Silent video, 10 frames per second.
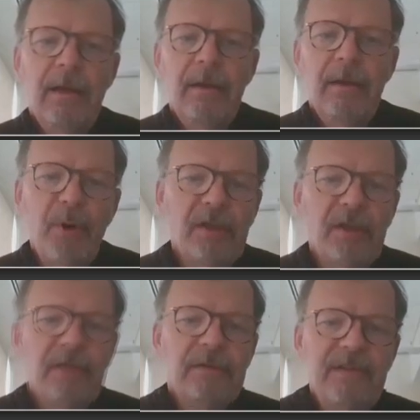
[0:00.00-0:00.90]
But
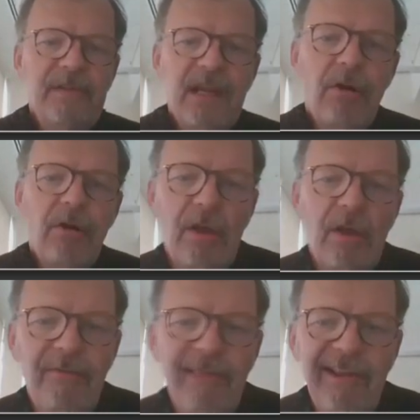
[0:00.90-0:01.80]
desynchrony on the
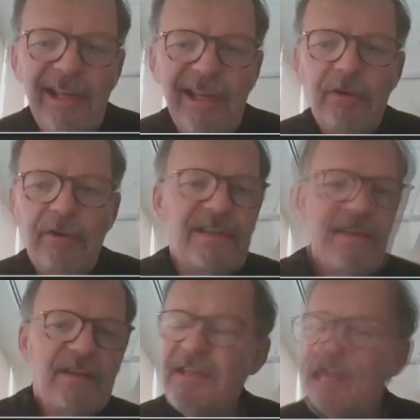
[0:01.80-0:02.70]
ventilator is
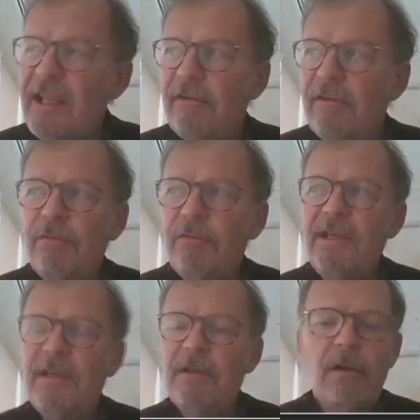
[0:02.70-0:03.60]
associated with
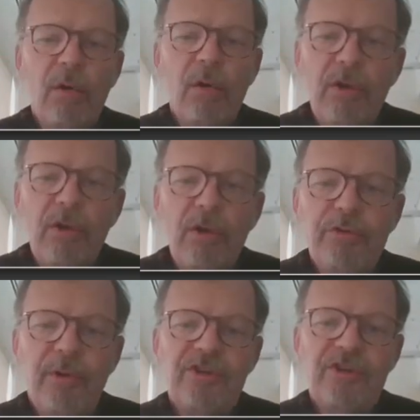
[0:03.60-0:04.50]
a longer
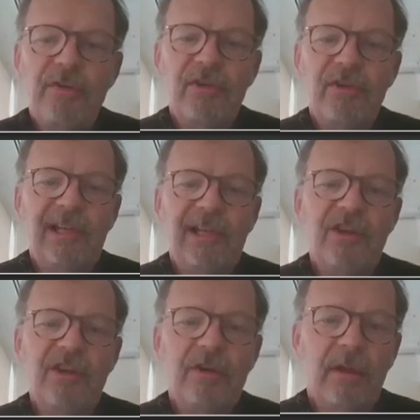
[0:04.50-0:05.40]
duration of
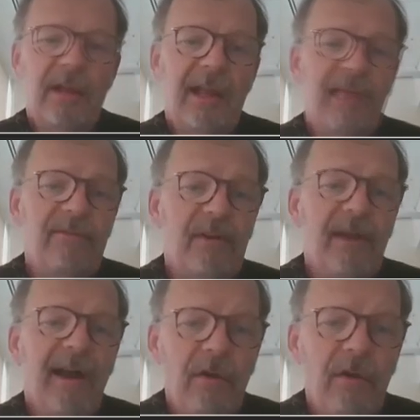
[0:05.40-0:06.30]
ventilation and even
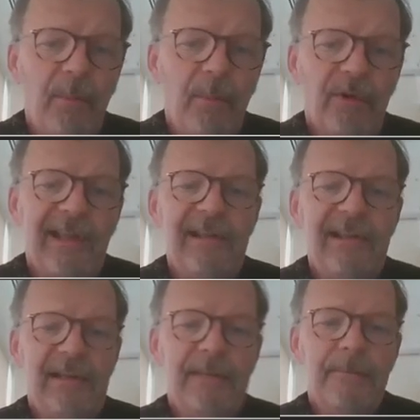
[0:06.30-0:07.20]
higher
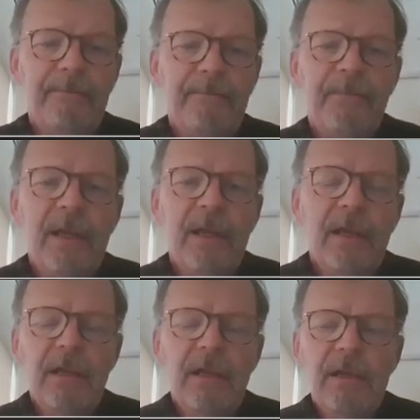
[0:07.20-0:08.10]
mortality.
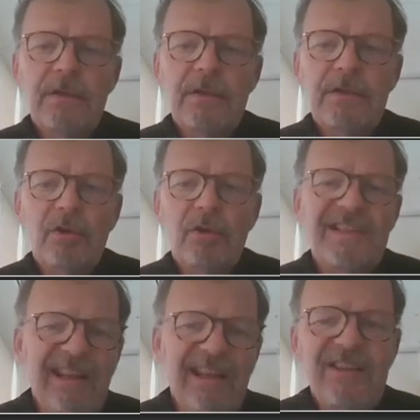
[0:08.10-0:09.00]
So it's
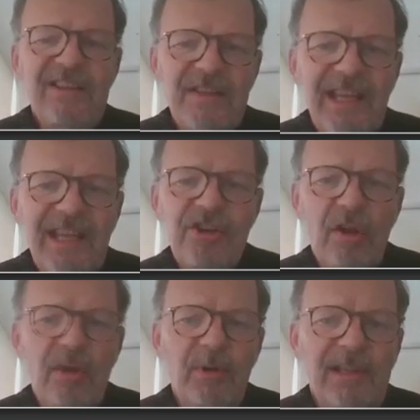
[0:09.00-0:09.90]
an association,
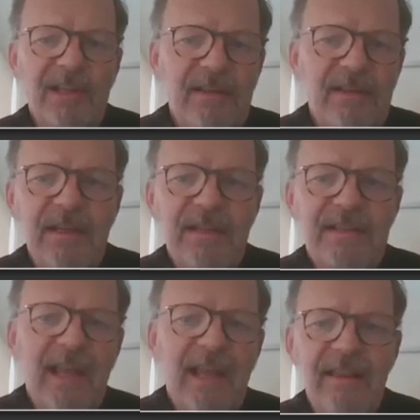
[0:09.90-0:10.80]
but it
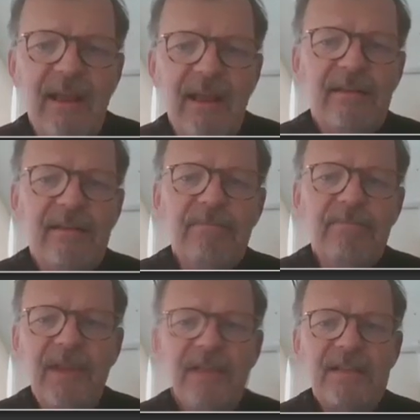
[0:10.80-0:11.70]
says that
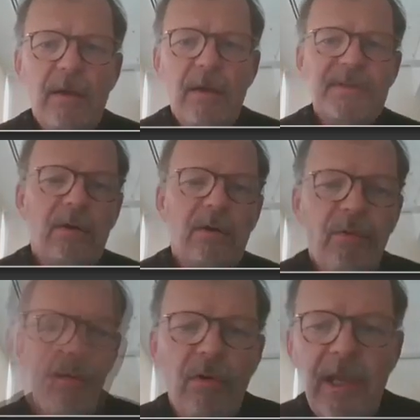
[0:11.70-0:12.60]
there is something
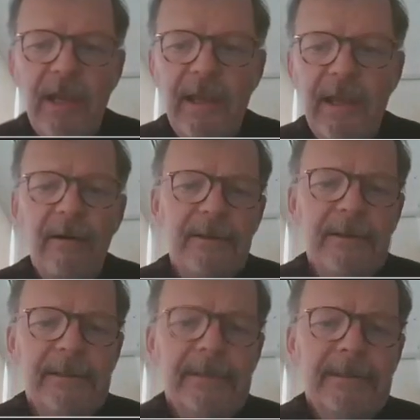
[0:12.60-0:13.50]
wrong here.
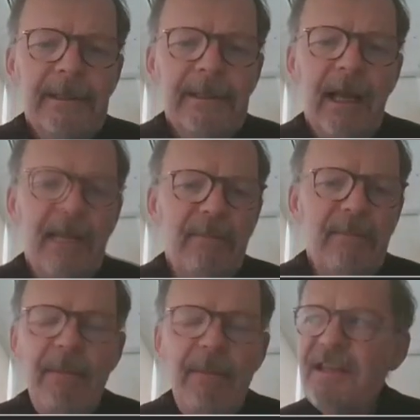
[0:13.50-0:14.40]
And
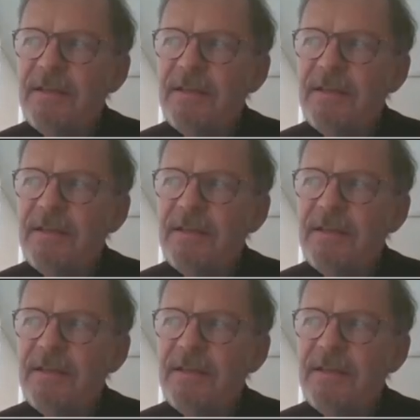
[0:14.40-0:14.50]
maybe it's